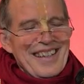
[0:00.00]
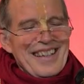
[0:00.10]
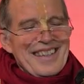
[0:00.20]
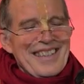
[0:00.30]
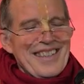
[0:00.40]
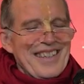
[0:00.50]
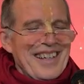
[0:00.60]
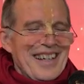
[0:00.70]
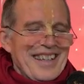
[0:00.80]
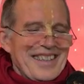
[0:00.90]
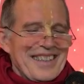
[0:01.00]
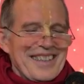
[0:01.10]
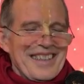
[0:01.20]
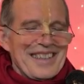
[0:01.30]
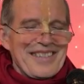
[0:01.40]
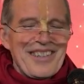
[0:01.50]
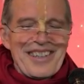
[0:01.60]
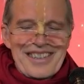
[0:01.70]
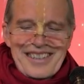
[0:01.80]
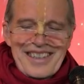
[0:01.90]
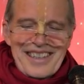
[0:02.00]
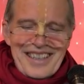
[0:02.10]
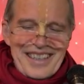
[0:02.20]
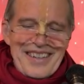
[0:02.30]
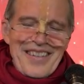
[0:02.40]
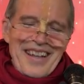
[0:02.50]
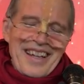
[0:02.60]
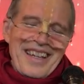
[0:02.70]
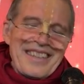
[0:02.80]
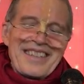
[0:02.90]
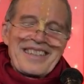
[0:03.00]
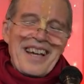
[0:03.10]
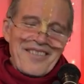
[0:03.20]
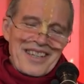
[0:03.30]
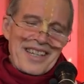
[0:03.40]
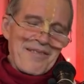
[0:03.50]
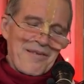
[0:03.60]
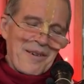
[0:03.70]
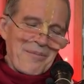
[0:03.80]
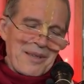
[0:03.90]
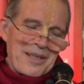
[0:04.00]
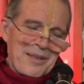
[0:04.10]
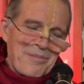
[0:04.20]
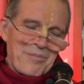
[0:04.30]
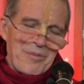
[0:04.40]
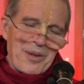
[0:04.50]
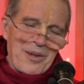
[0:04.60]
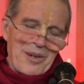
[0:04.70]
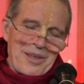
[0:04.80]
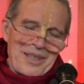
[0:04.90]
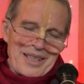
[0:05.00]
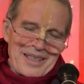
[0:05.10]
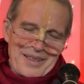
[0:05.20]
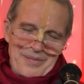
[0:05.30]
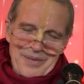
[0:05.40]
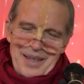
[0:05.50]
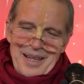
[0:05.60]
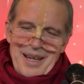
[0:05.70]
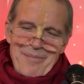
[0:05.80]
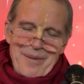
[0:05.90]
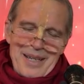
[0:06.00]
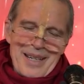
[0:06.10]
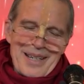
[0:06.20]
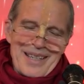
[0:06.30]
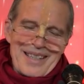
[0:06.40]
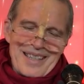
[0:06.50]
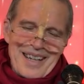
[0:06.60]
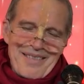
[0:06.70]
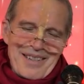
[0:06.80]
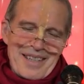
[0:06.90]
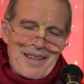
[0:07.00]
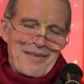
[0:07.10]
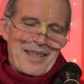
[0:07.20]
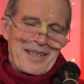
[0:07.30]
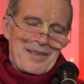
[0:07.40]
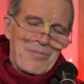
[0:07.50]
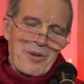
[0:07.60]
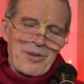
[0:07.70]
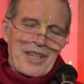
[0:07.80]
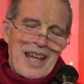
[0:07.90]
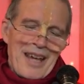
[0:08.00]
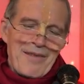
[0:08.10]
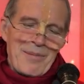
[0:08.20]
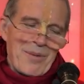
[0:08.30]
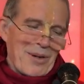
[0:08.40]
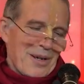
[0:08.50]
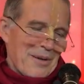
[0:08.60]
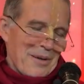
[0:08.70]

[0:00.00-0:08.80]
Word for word: so, so this was uh, is something from this book on this appearance. I will give this most heavy book